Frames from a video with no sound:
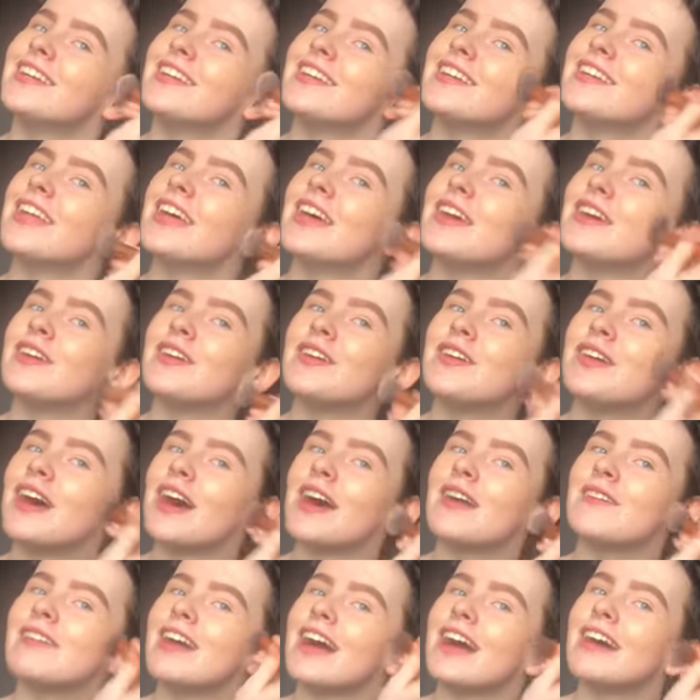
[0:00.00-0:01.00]
Now,
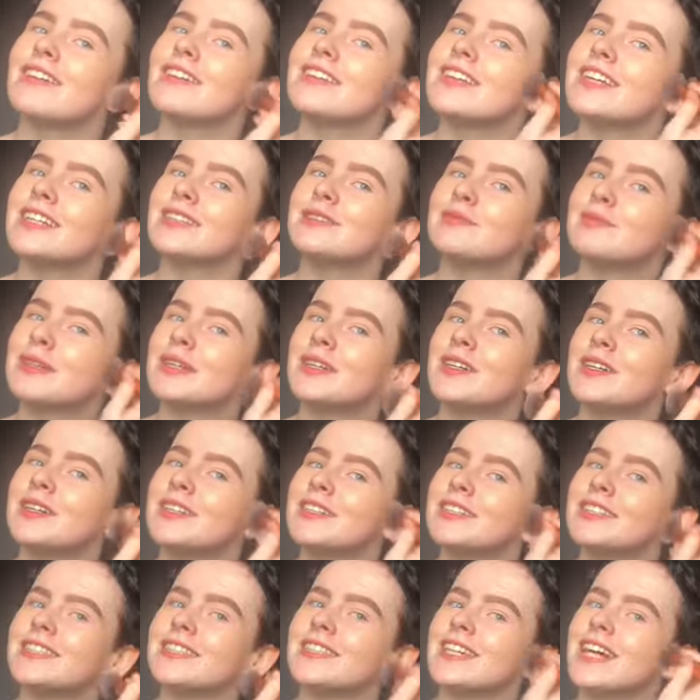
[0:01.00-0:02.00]
I'm laughing at this
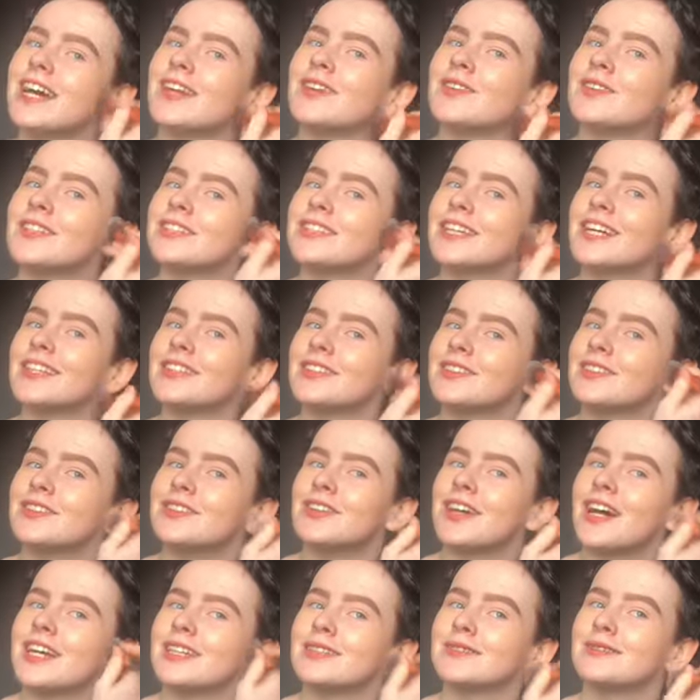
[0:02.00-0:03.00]
because I know exactly who
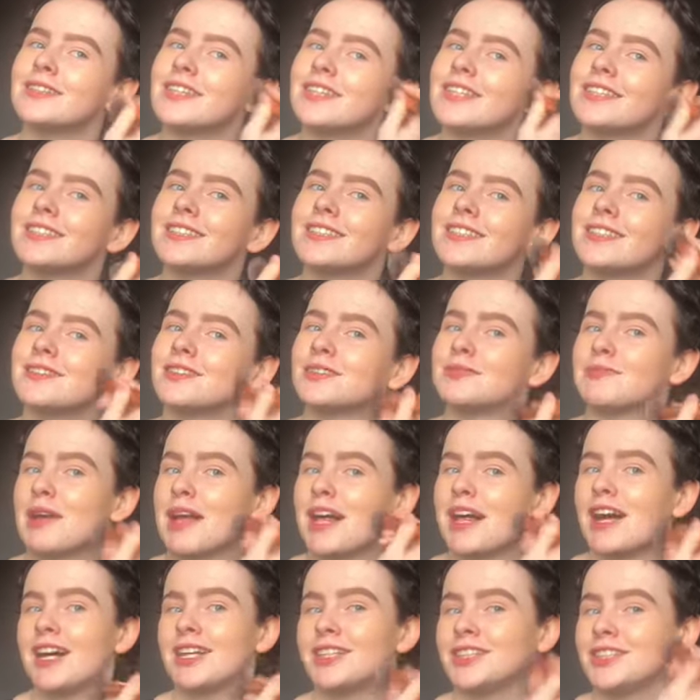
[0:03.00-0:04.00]
asked me this, and it was my
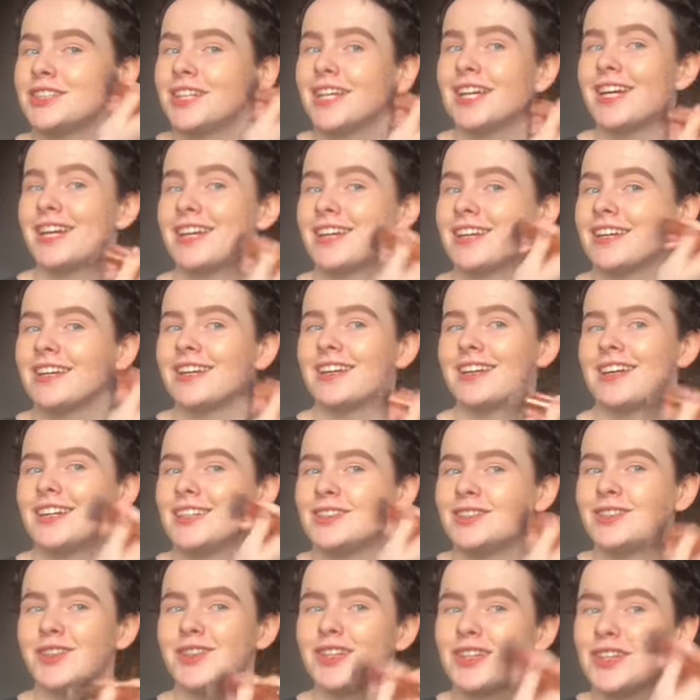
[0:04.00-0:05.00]
lash tech, and
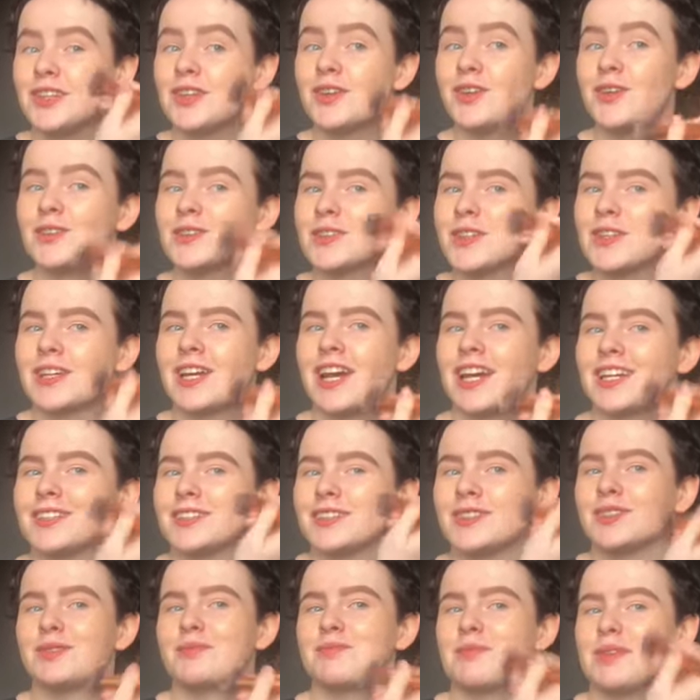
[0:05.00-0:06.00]
she already knows all the
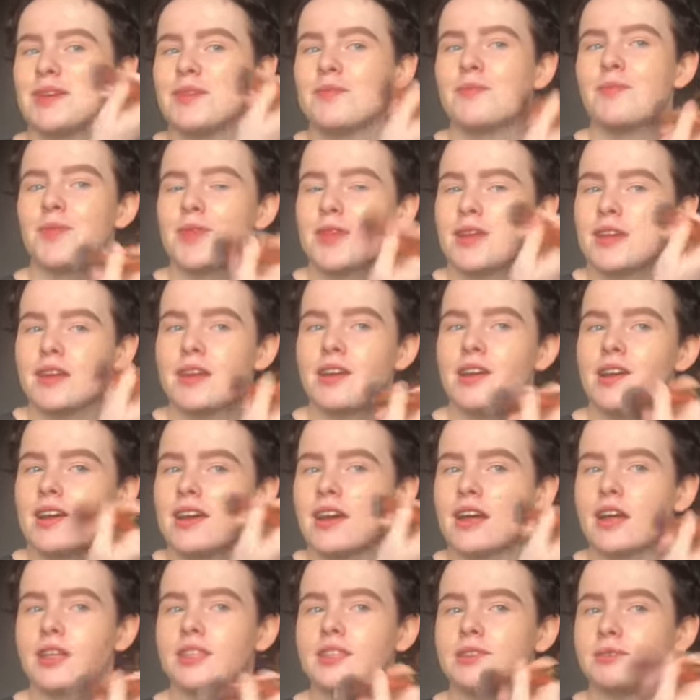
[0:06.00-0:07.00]
answers, but I
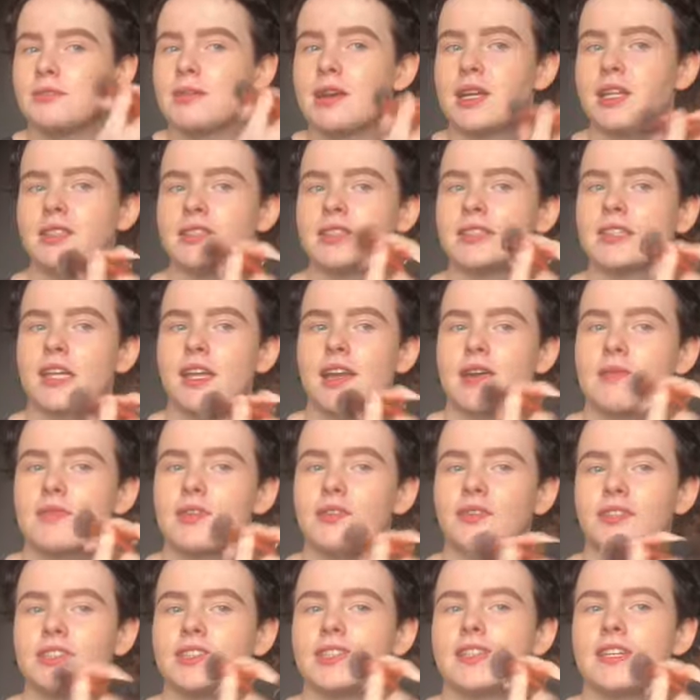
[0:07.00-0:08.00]
asked my Instagram
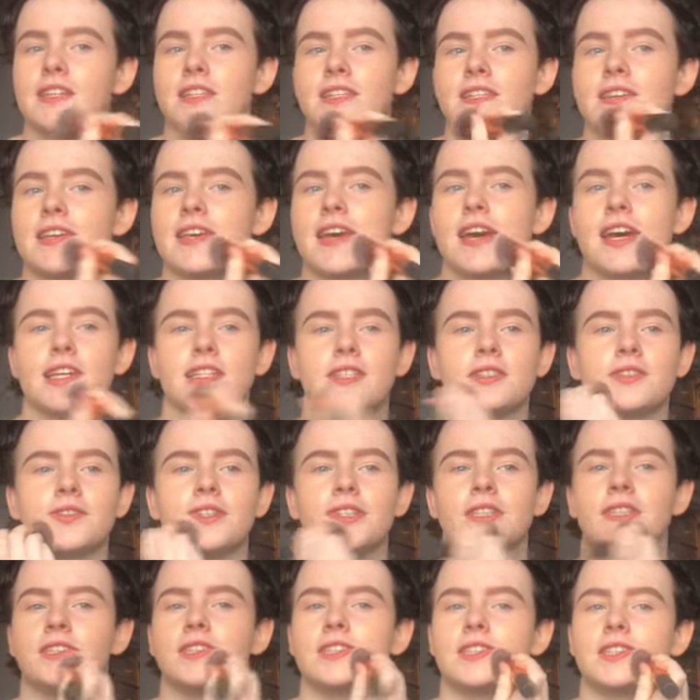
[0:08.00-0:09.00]
obviously to ask
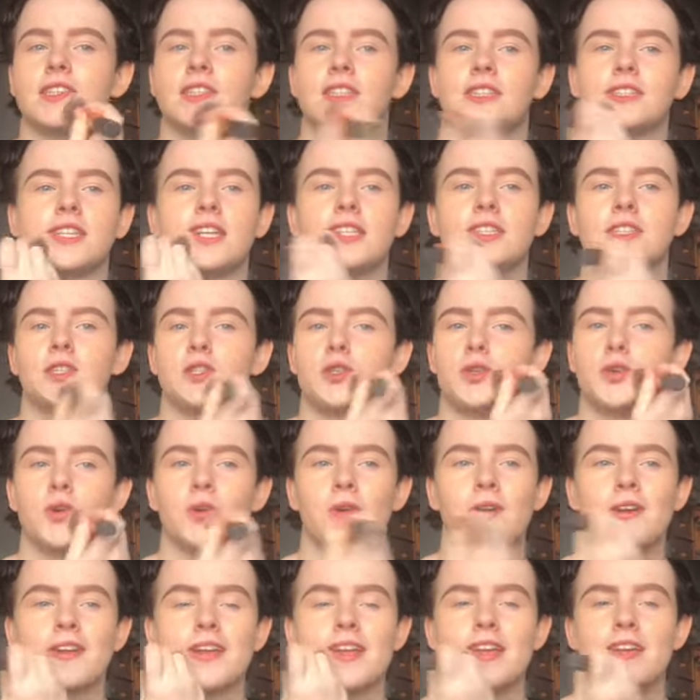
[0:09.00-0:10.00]
questions, so
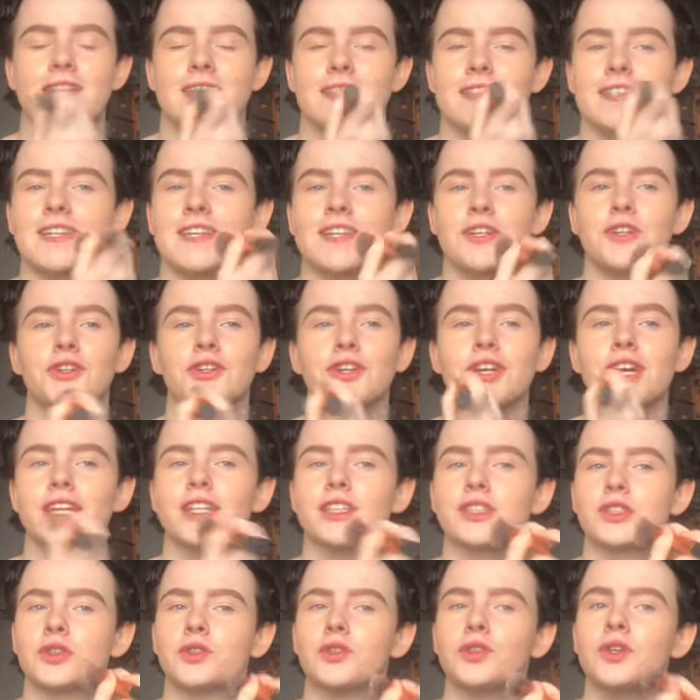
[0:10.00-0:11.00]
it's to let you
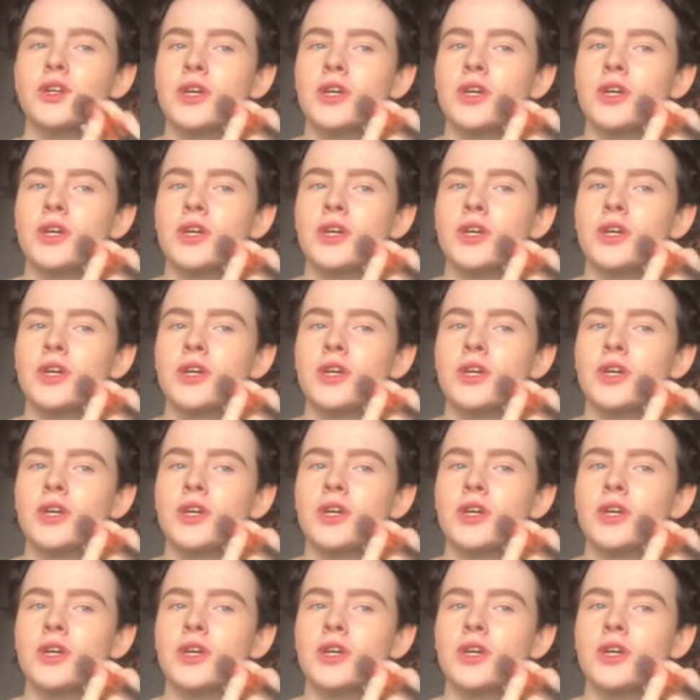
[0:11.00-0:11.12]
guys know.